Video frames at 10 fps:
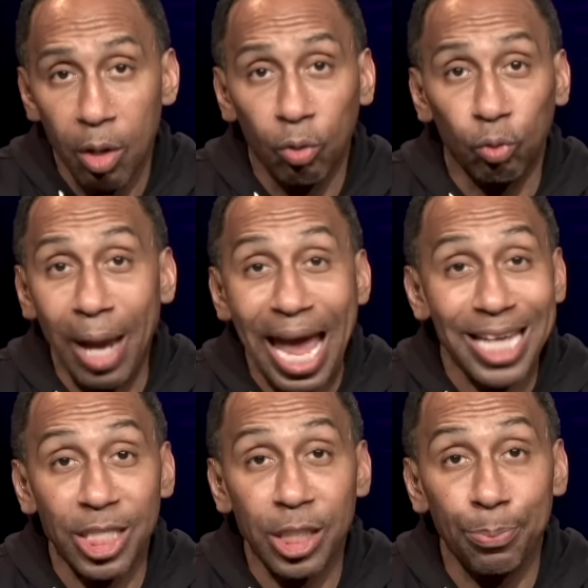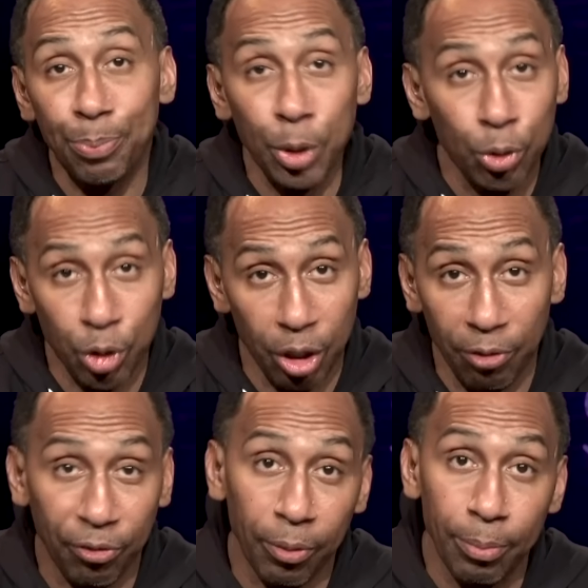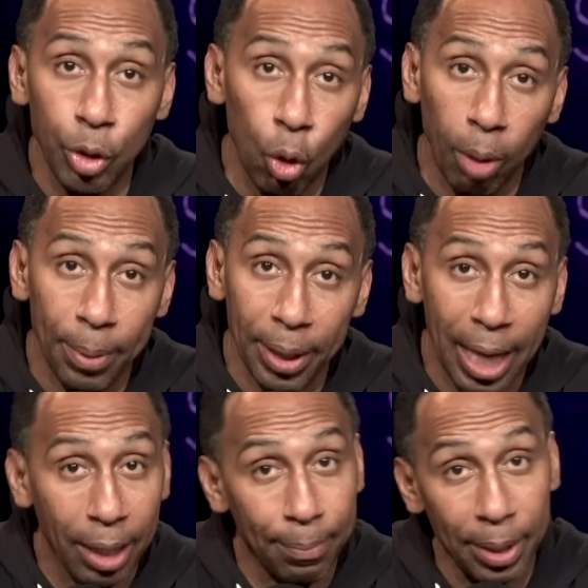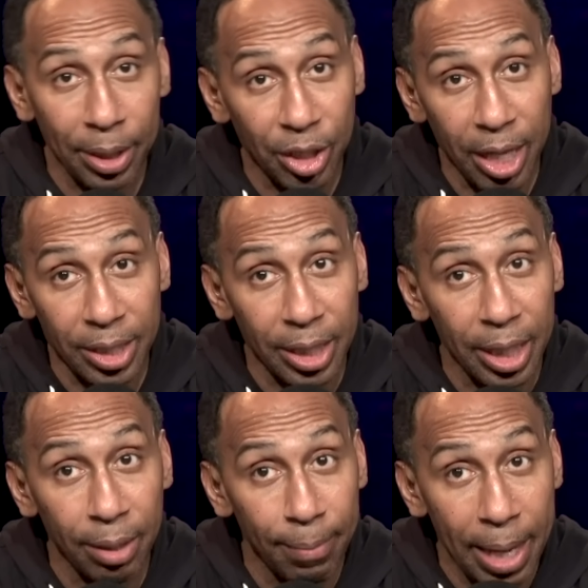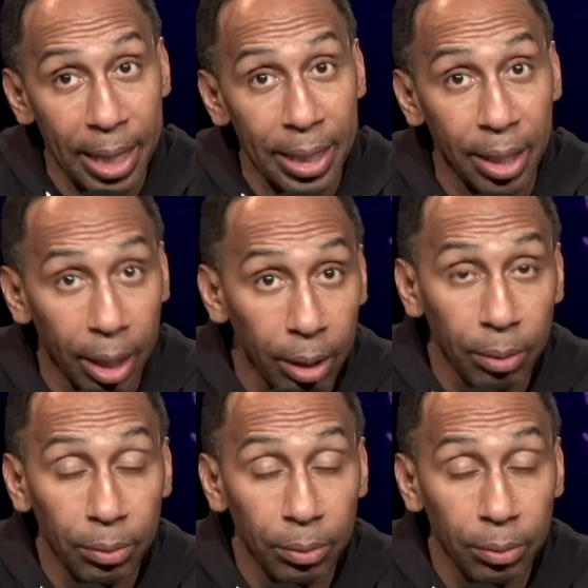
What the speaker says: Rash Buescher from Norbit got a better chance of getting a man than her.